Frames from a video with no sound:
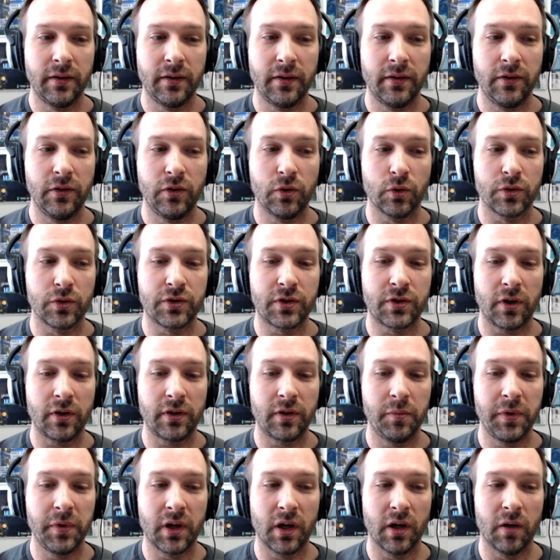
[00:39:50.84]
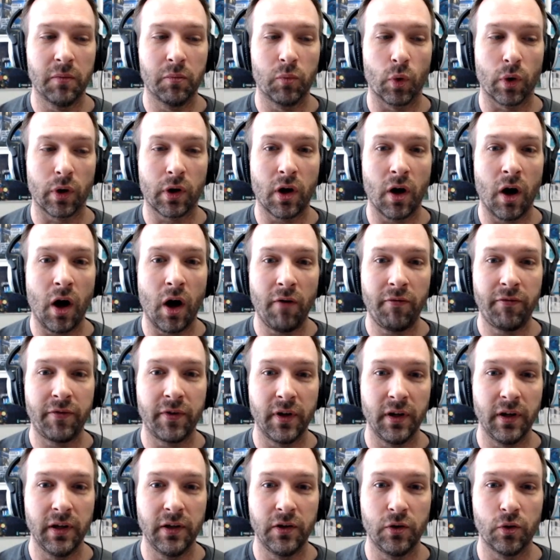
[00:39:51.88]
you'll start to become more
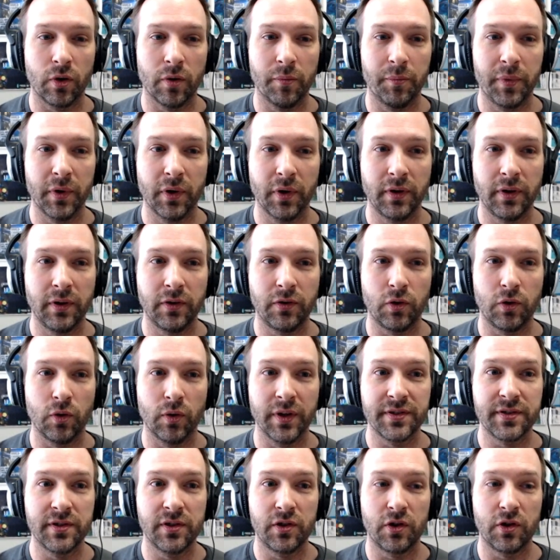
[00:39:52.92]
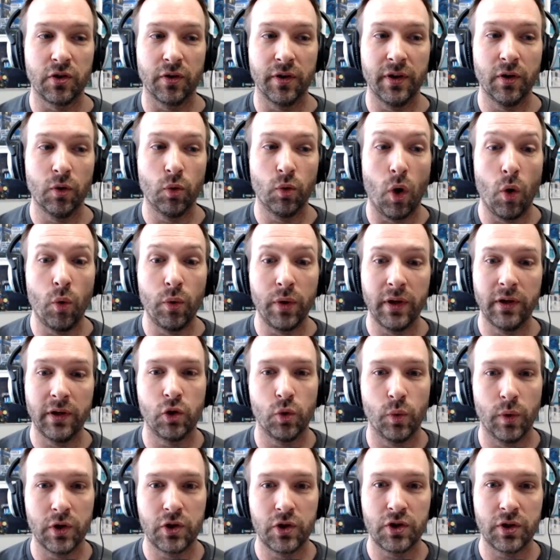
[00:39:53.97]
confident in your ability to listen to your own
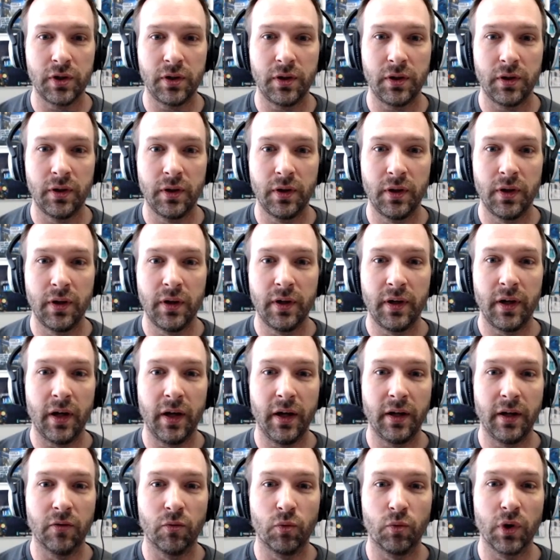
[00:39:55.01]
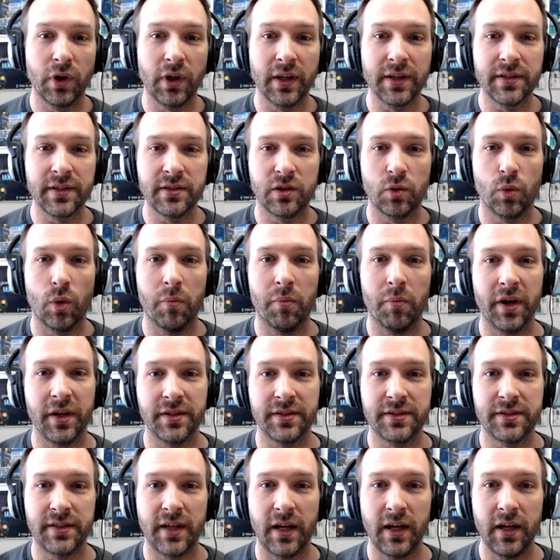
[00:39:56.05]
intuition mm-hmm. and really listen to what
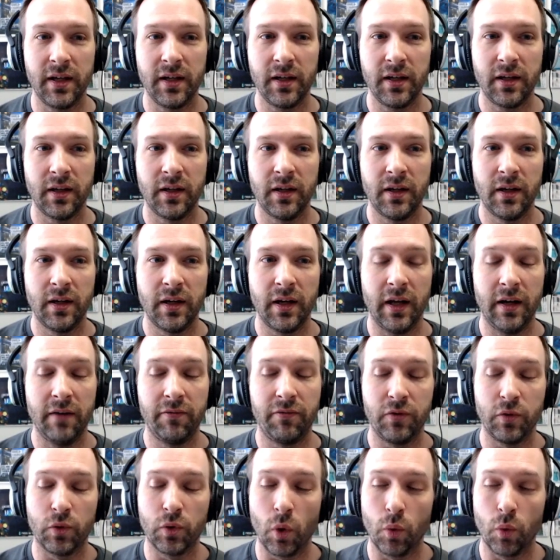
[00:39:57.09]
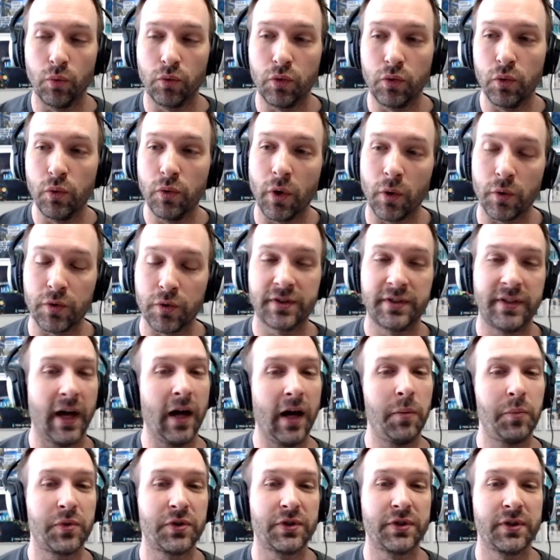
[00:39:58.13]
money's saying. And if you go do those
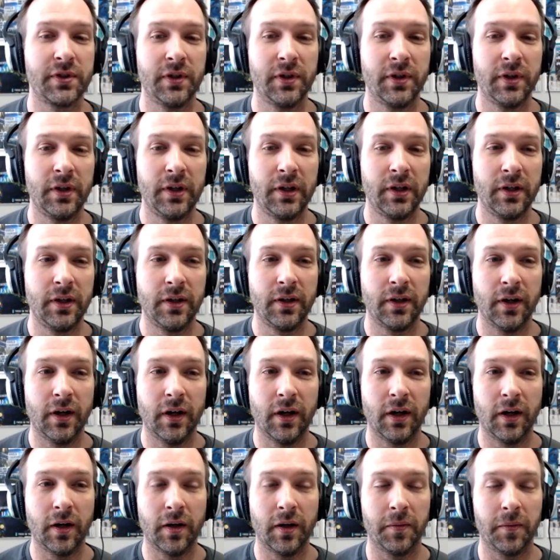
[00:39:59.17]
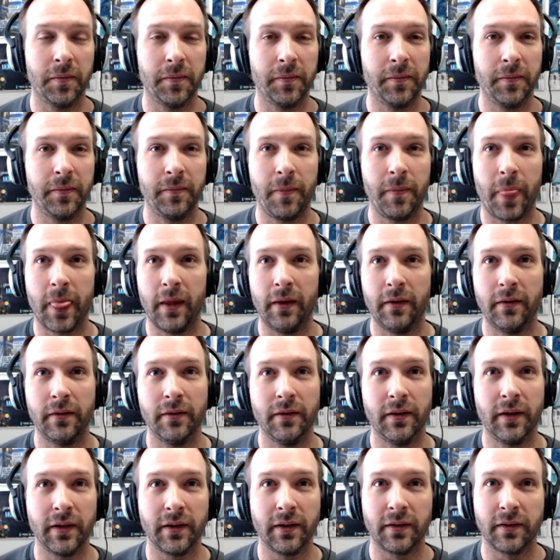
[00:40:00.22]
steps, mm-hmm. uh, like